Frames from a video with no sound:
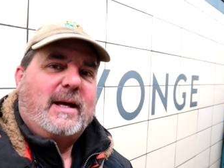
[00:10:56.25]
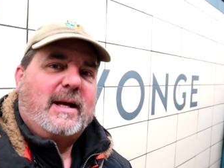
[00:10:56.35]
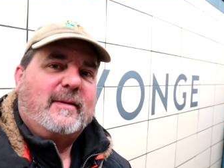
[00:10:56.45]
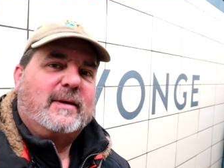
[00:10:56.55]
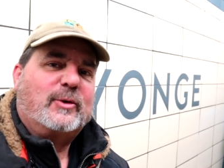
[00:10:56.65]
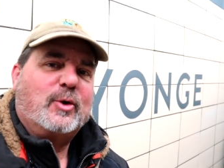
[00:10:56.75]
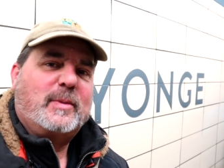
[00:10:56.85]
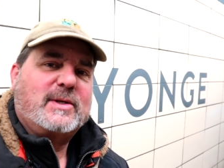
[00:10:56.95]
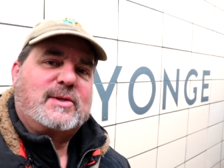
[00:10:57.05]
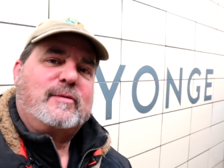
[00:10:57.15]
And the group
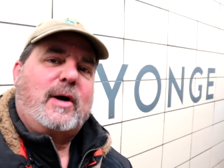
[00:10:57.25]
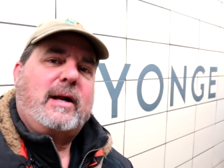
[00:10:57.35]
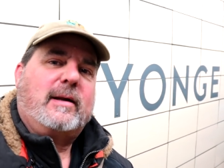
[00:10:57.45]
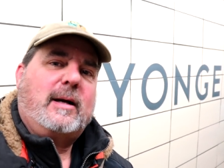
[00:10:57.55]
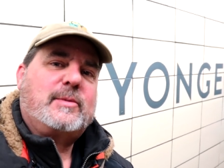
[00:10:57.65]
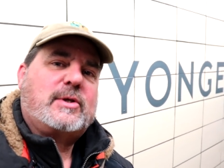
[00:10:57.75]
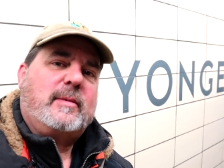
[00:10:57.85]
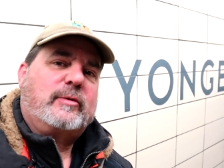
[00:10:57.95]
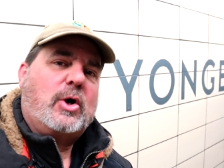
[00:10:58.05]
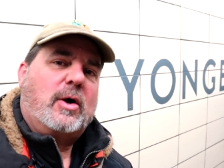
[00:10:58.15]
has divided up.
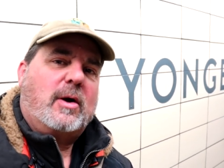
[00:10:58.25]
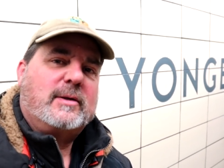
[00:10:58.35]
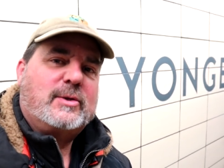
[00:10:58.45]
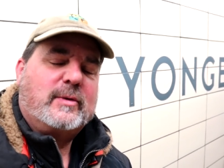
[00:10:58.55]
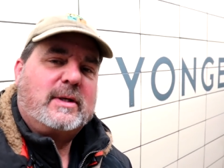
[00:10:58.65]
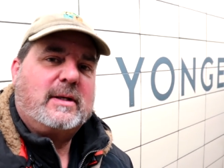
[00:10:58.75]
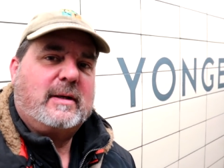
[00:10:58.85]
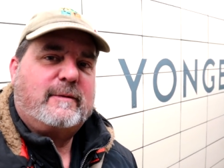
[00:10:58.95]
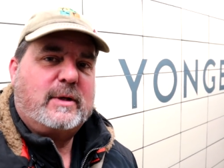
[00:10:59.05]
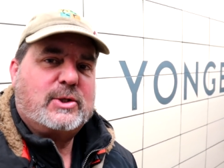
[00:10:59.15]
Some have gone on to the
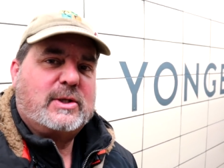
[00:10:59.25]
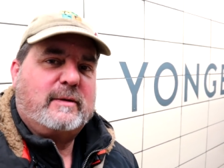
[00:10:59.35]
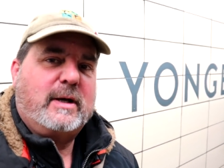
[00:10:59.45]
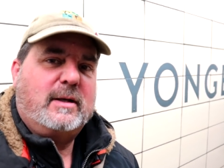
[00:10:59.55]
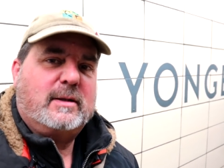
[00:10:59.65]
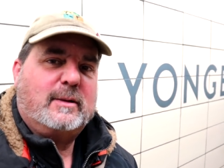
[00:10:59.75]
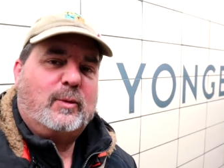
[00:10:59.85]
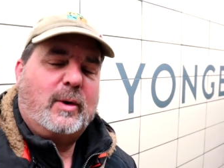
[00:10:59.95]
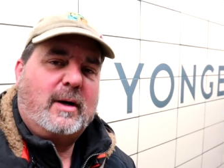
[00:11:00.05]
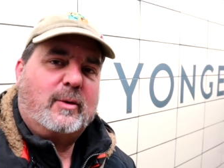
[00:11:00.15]
finishing event,
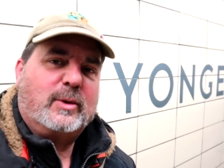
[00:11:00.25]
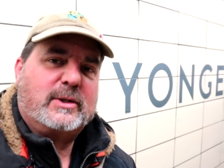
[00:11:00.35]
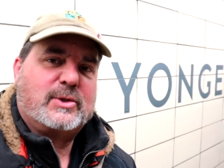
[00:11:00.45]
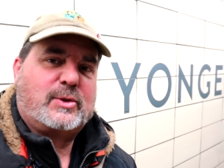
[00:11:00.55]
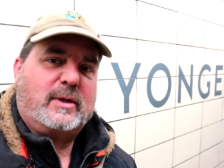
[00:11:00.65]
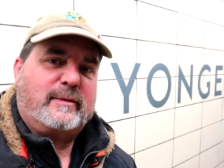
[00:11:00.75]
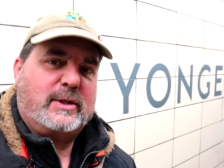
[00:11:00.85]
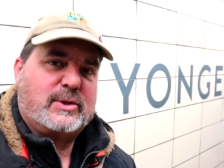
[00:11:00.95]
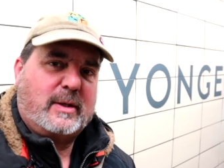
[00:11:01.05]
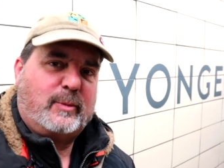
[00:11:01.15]
while we're just going to
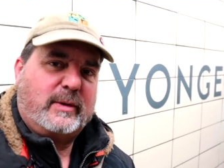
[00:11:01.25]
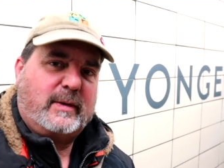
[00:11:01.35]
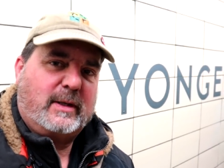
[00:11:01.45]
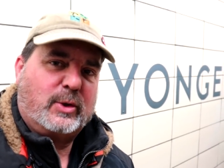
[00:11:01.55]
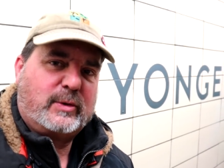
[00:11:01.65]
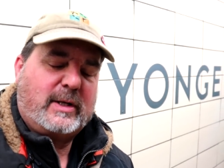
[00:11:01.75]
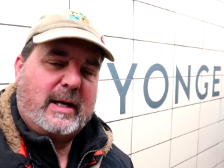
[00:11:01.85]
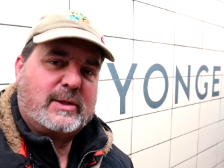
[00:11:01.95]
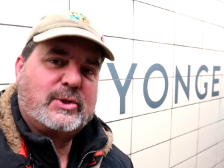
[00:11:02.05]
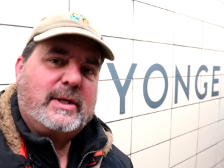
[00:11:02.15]
finish up with an earth
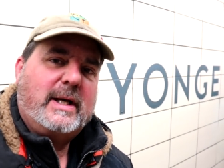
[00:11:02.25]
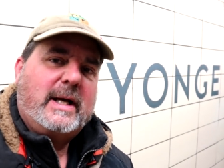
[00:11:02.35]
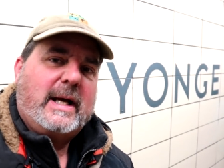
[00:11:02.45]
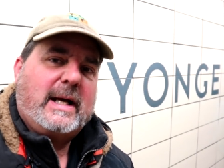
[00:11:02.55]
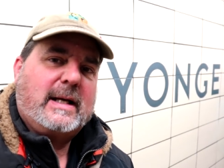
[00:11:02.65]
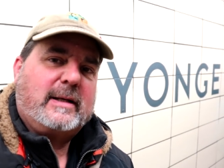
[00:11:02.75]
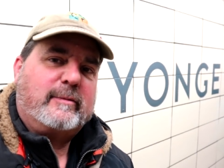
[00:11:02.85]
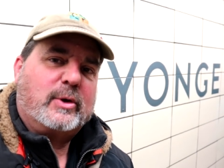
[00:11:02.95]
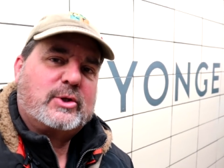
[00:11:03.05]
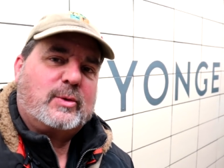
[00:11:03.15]
cache and a
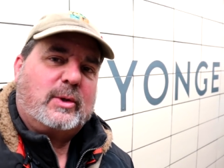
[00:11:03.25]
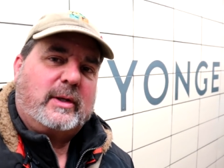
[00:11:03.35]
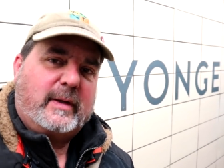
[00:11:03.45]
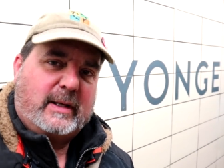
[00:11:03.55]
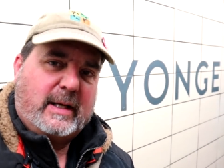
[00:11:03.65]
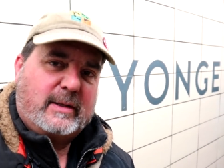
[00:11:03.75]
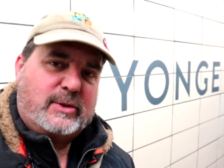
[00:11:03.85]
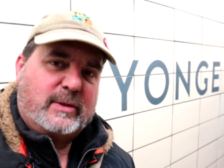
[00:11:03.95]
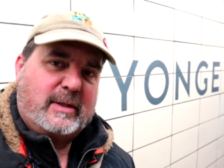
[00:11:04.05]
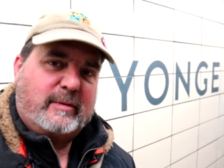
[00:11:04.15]
virtual, and then head
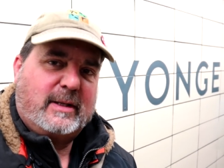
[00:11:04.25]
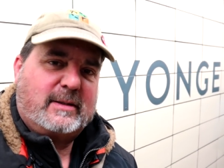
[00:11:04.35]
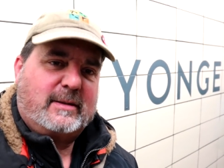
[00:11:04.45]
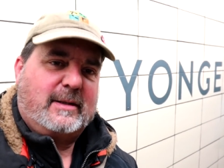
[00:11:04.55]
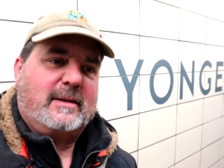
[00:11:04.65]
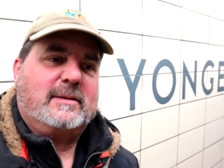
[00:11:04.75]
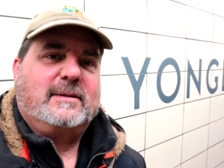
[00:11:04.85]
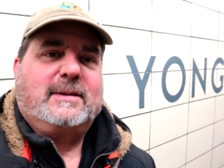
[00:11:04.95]
to the event at the end.